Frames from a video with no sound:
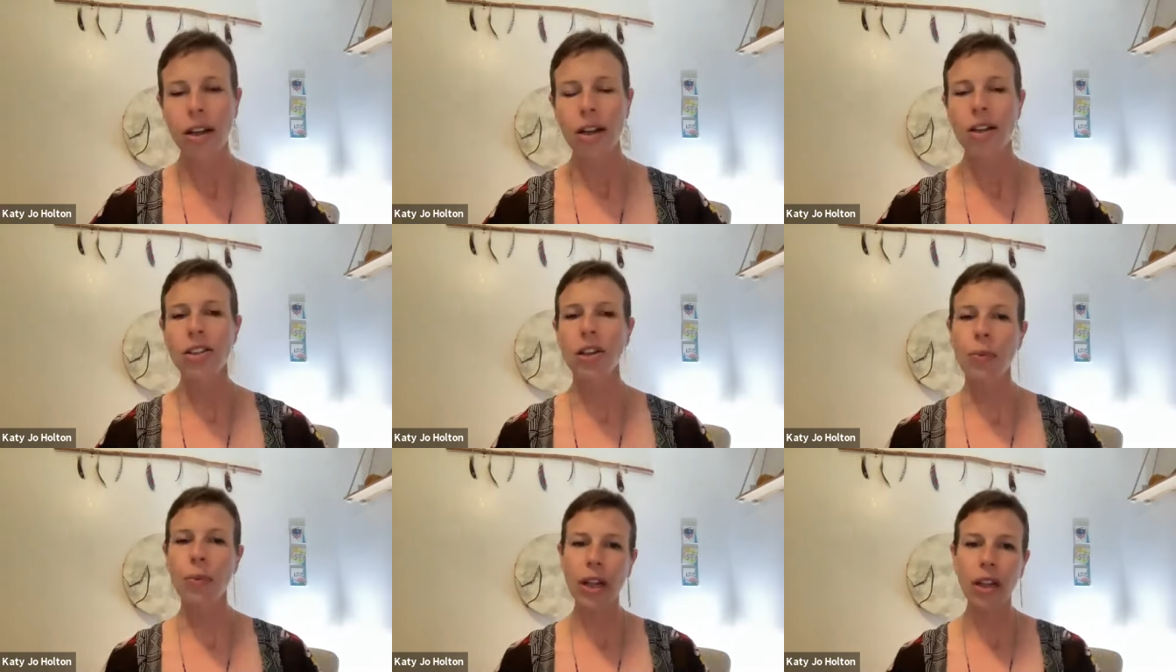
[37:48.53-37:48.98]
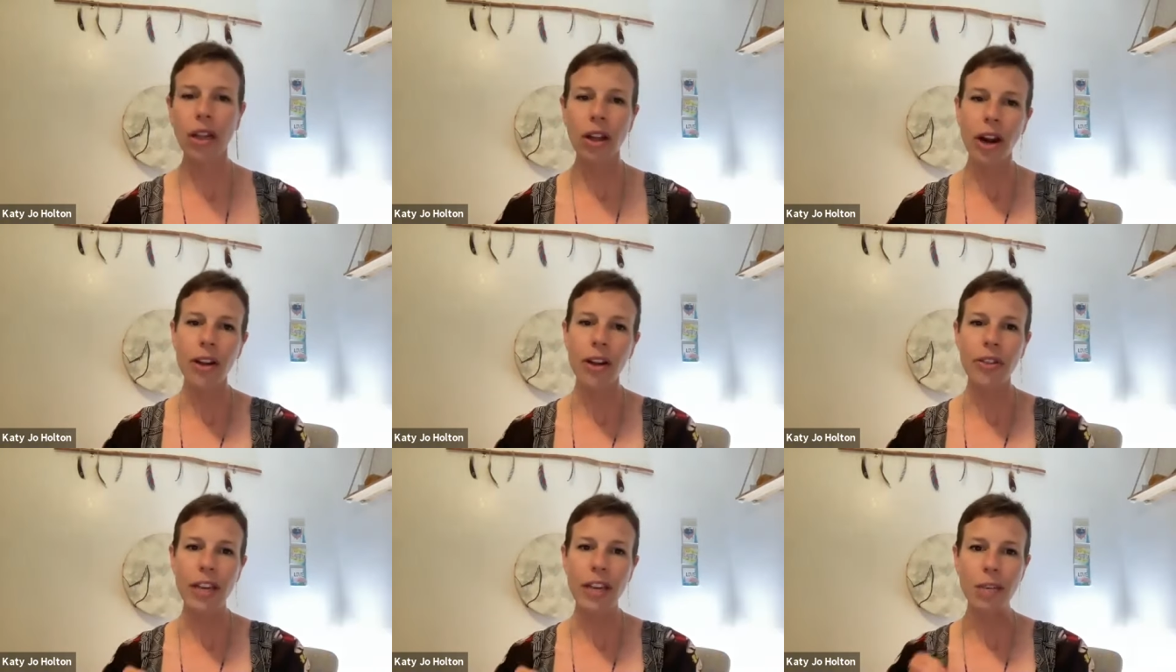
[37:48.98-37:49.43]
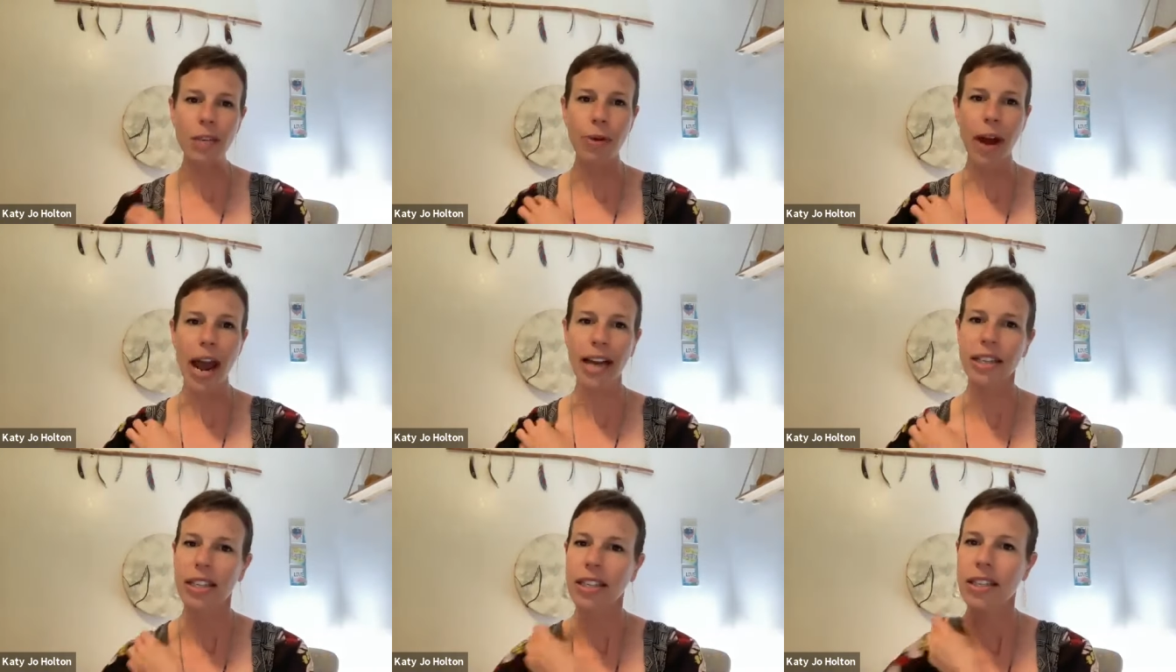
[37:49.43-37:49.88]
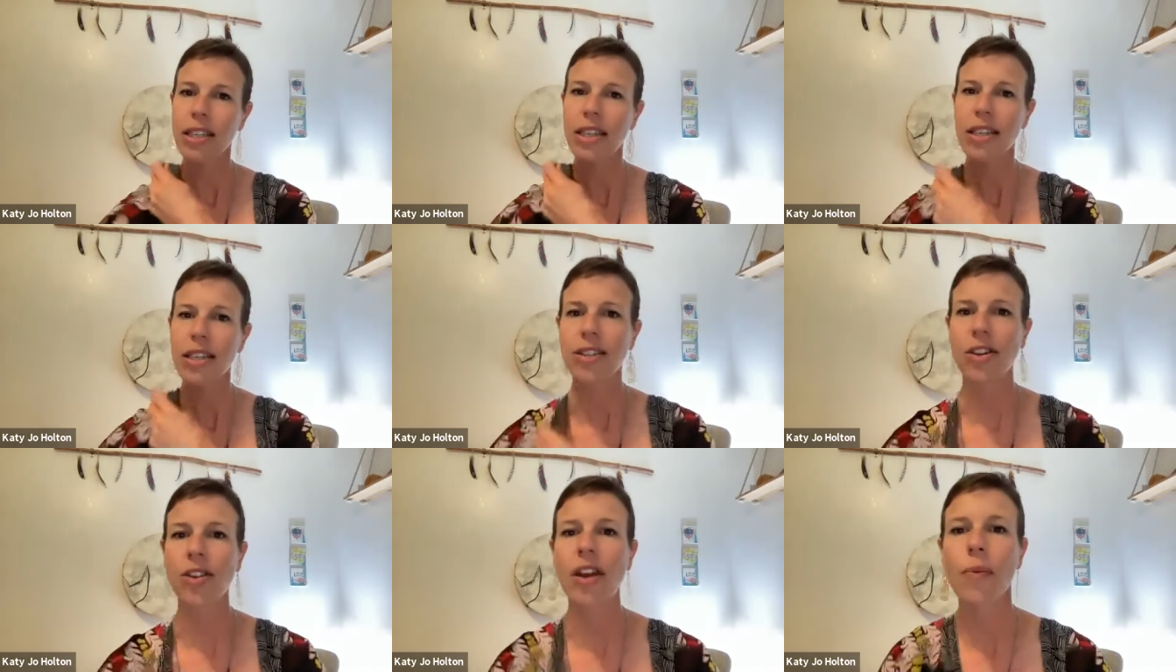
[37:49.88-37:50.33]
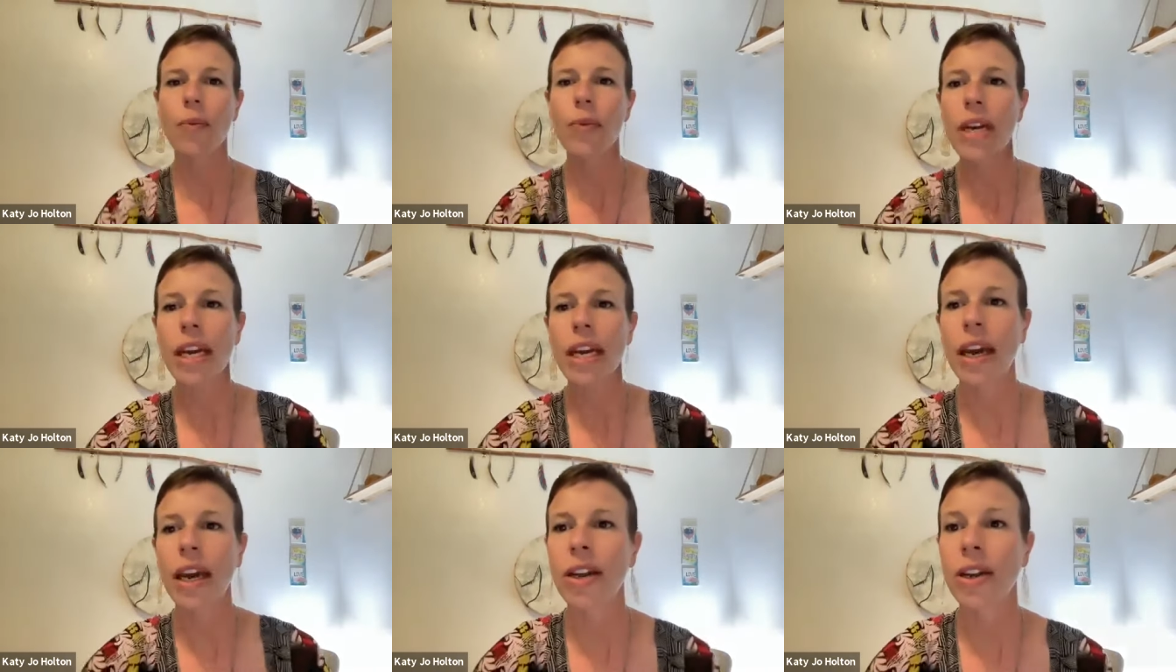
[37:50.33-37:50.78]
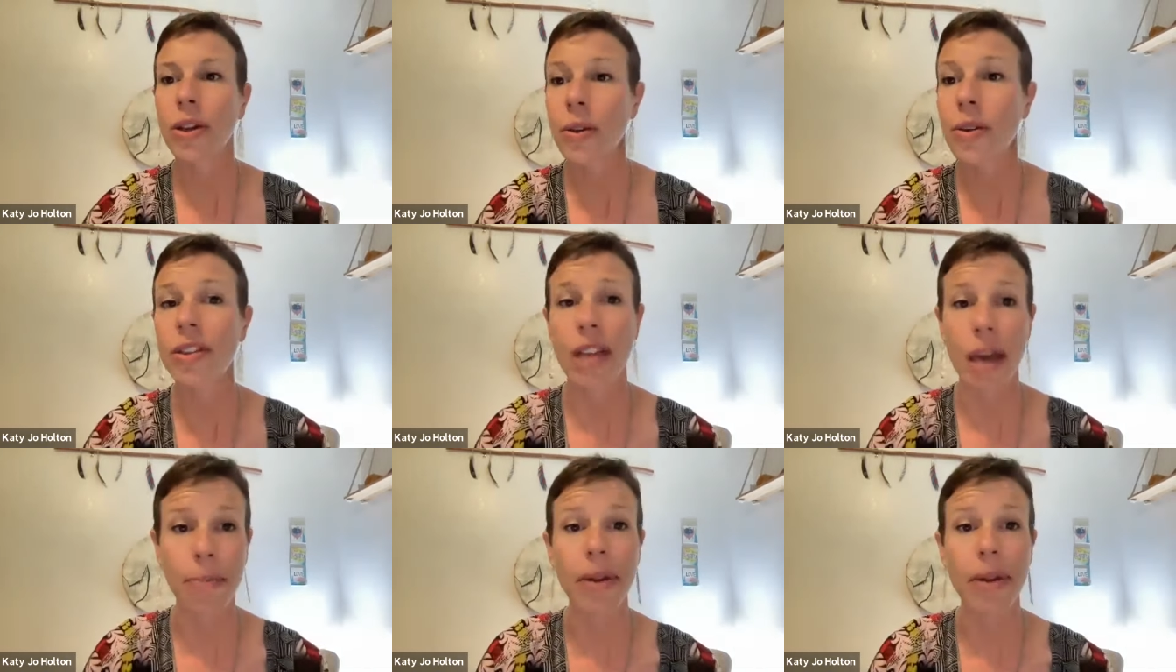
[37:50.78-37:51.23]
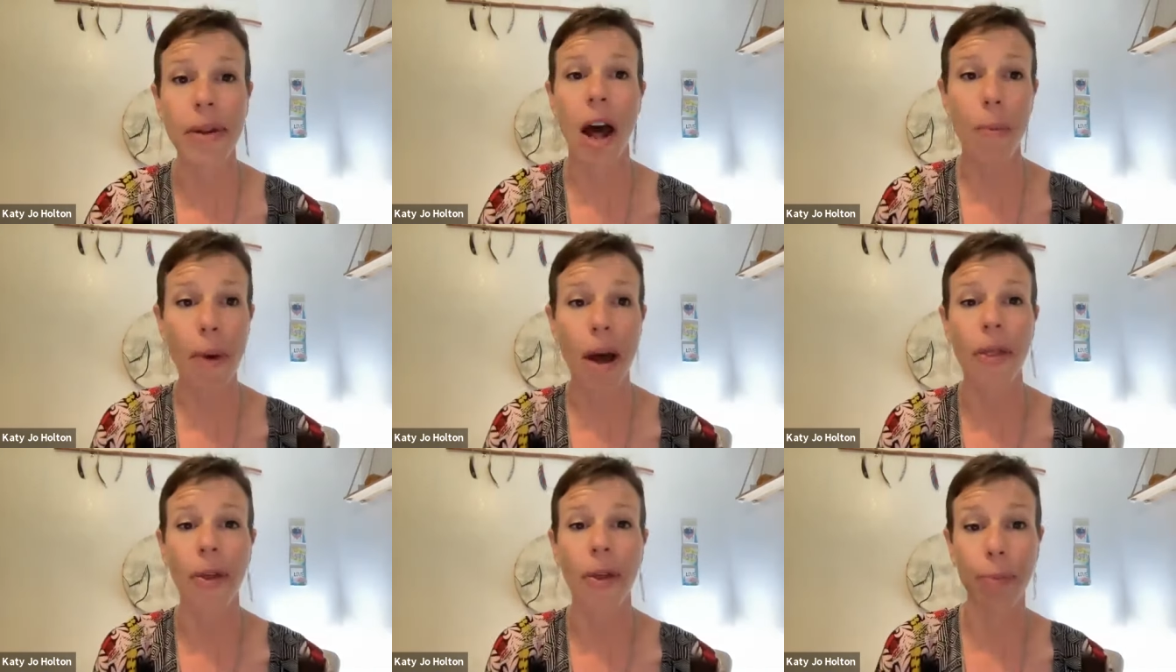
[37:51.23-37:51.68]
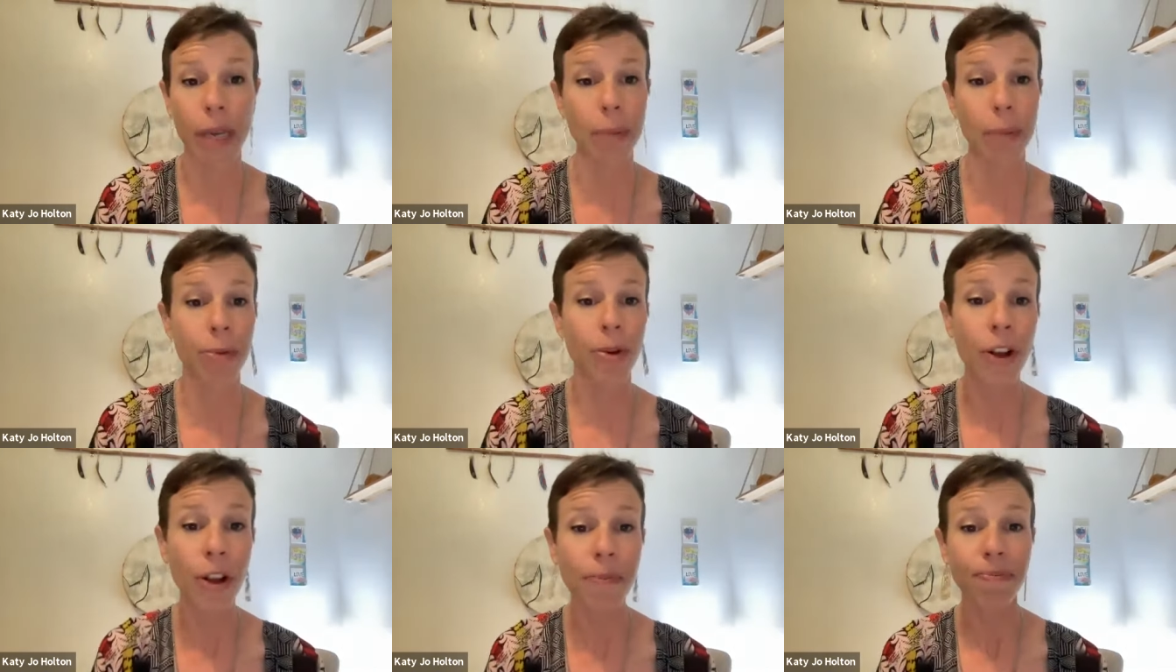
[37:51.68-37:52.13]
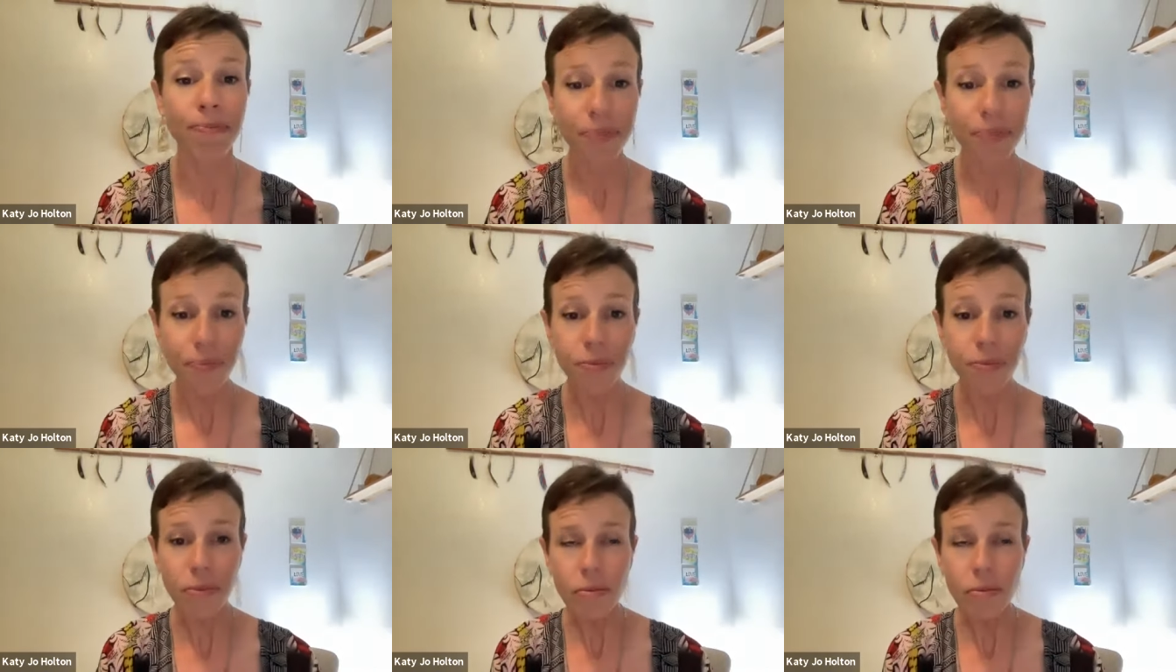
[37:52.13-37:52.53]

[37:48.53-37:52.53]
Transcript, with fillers: So we learn these practices so that we can use them to help other people.